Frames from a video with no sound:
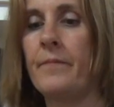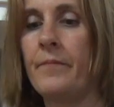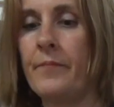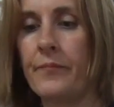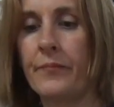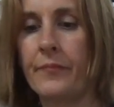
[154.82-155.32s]

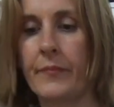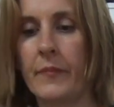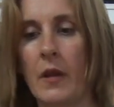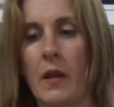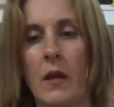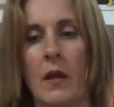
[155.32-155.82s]
I
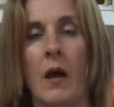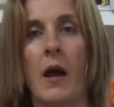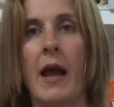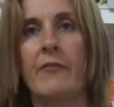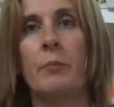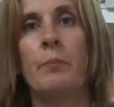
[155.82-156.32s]

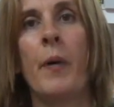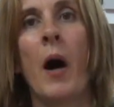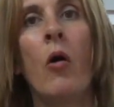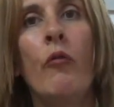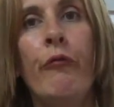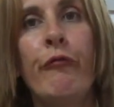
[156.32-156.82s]
have a
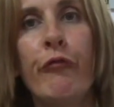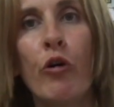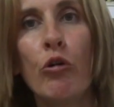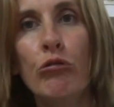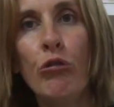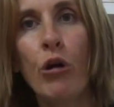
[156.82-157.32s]
bowl
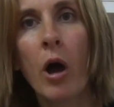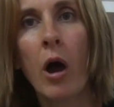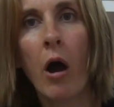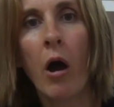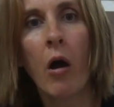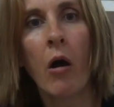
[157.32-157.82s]
full
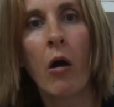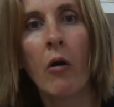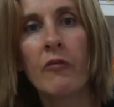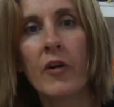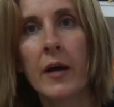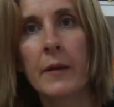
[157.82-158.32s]

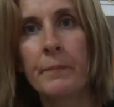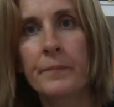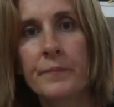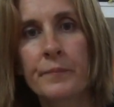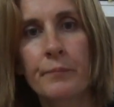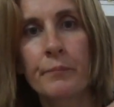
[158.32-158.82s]
of
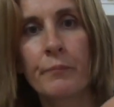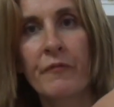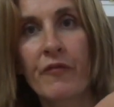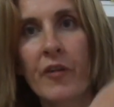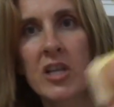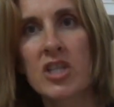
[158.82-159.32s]

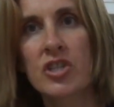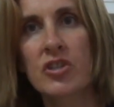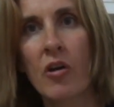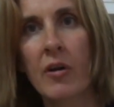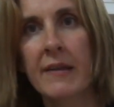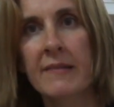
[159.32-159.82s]
fresh
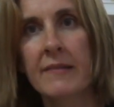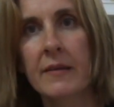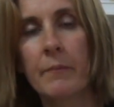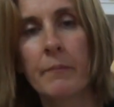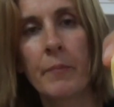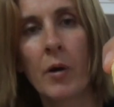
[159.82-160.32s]
diced
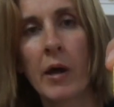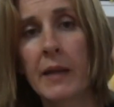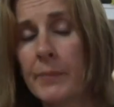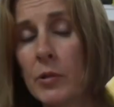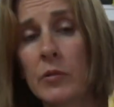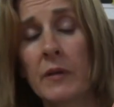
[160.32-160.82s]

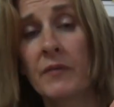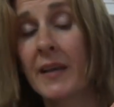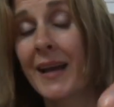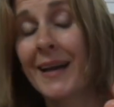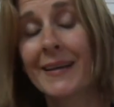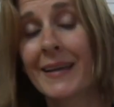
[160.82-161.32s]
pineapple. If you
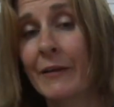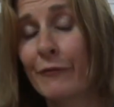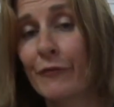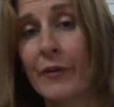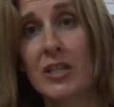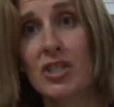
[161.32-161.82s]
can't get
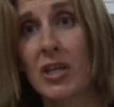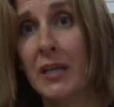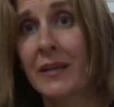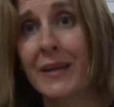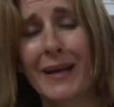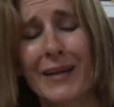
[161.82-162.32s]
fresh
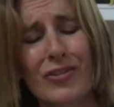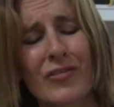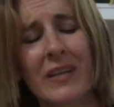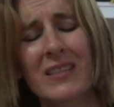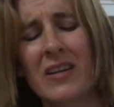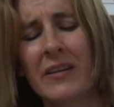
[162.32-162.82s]
in your
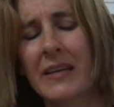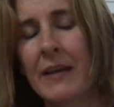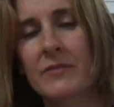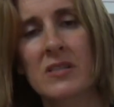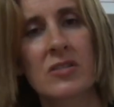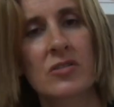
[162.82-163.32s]
country, don't
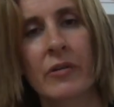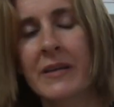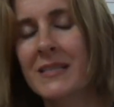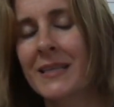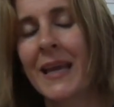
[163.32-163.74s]
have a stress.